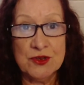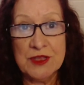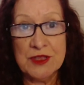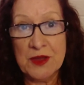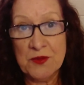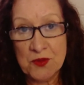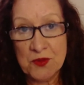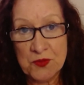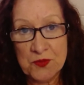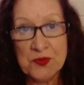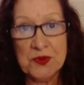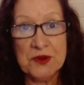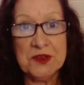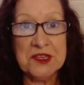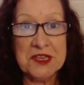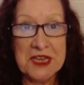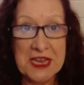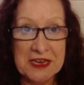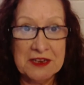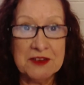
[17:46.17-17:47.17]
they will
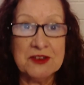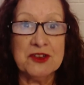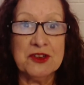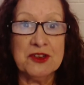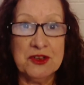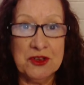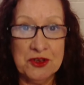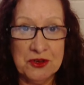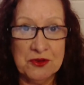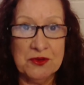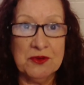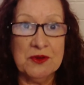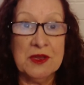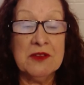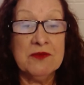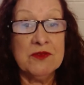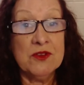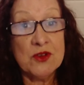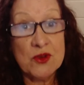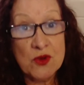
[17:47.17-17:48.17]
protect you
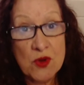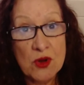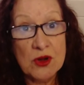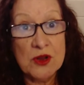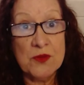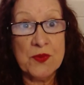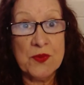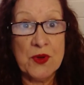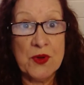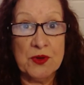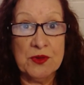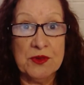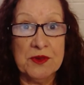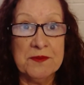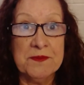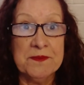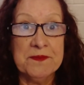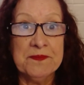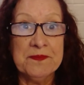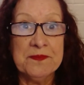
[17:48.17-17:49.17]
if you call upon them.